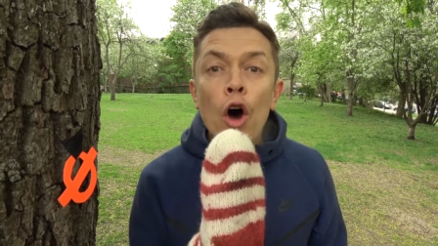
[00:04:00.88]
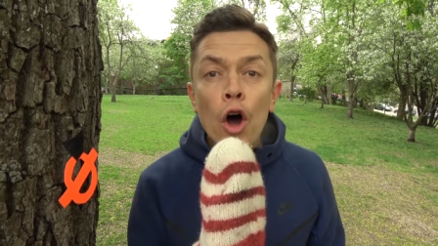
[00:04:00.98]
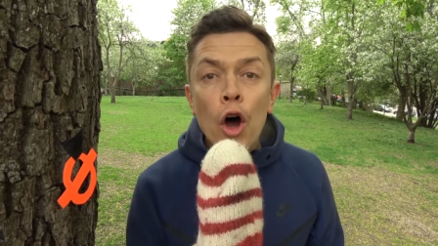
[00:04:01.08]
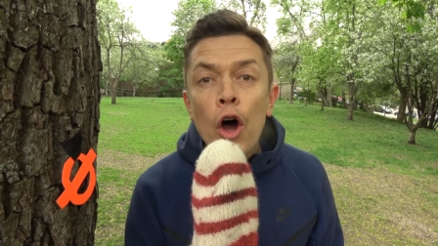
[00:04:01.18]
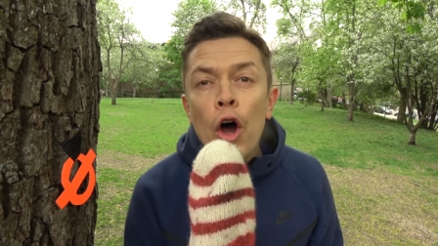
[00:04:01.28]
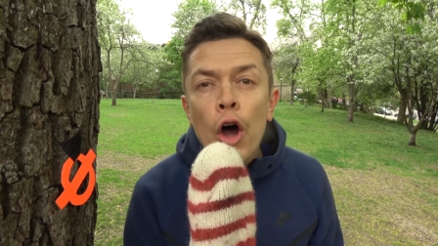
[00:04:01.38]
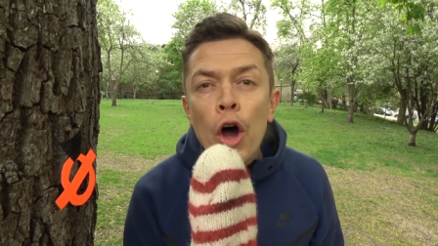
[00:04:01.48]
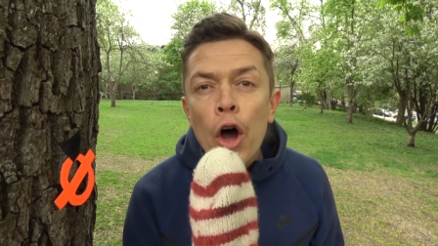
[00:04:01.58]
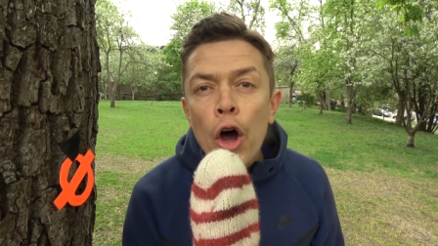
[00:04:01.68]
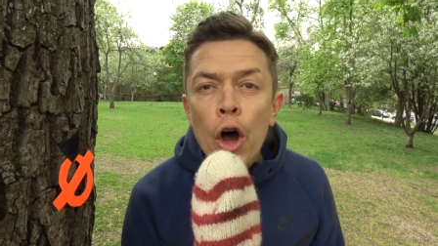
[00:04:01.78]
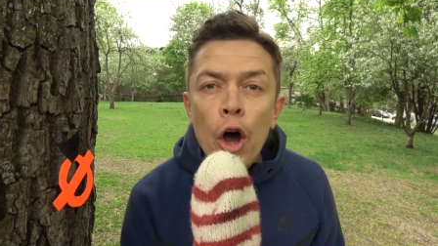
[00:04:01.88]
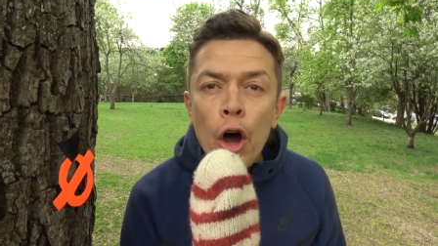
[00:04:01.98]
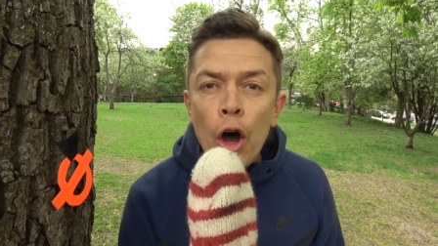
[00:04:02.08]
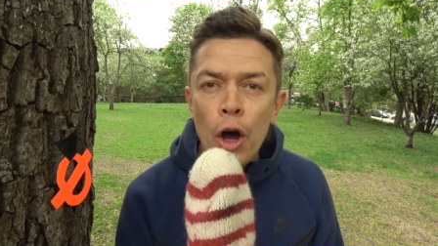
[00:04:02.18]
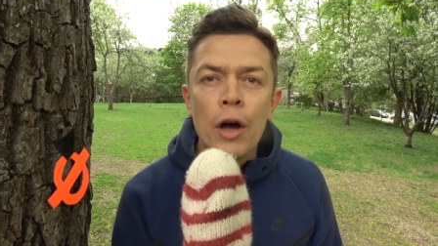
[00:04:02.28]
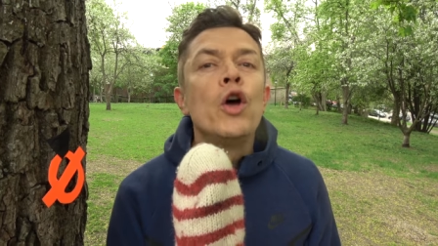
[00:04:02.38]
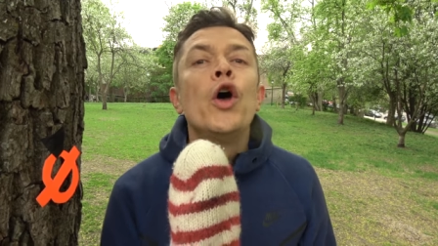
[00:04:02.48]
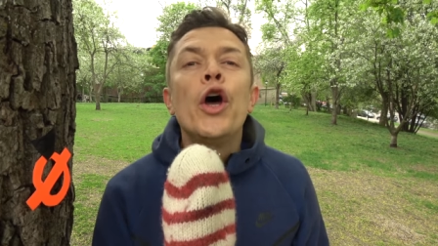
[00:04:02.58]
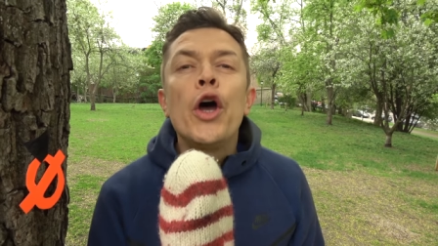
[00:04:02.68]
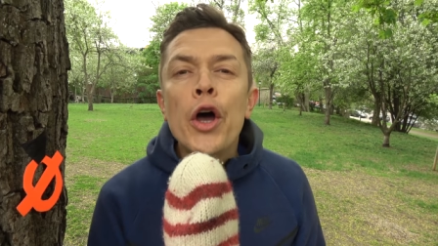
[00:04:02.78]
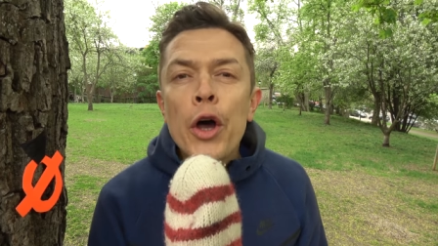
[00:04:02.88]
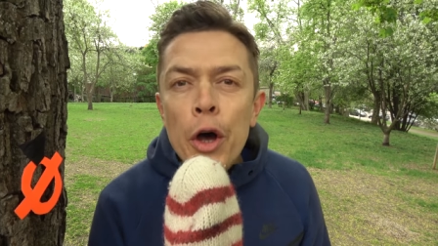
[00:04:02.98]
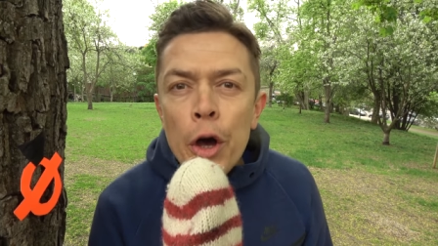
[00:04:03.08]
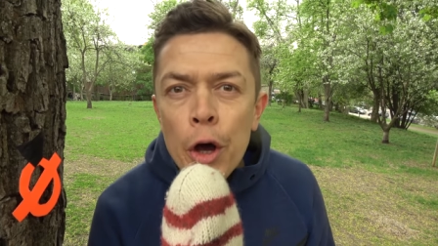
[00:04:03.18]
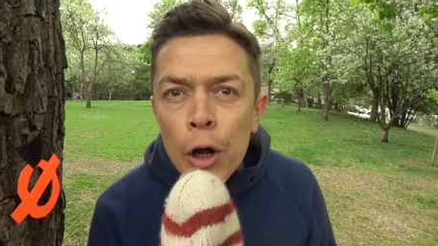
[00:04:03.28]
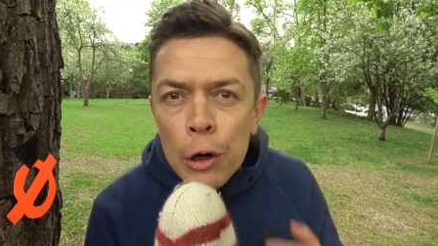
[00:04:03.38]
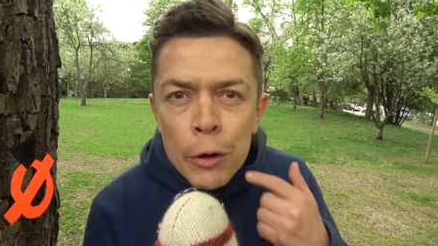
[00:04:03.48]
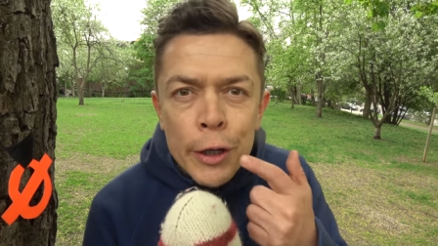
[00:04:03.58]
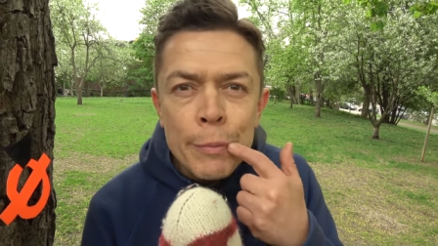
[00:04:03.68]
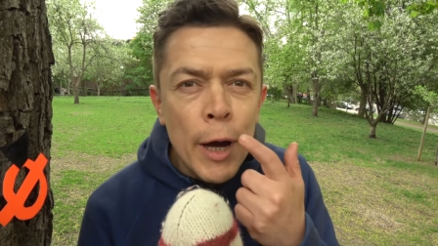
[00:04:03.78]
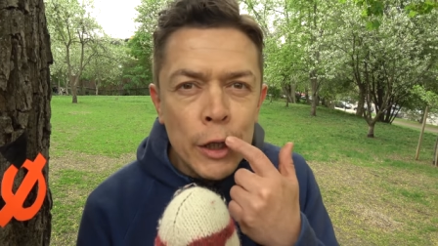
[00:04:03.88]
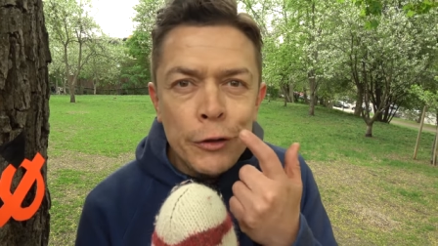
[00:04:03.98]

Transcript: Uh, Uh, look at my